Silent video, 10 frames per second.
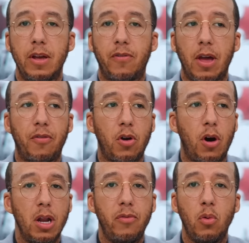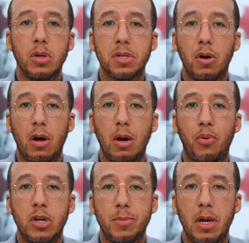If Carnival was not a
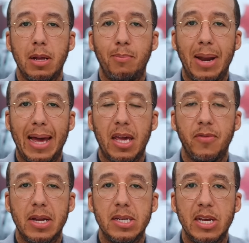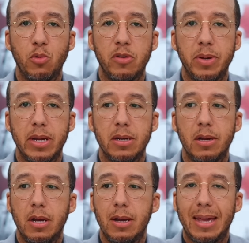predominantly black event, it would have been
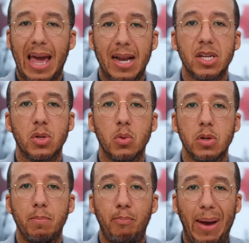cancelled and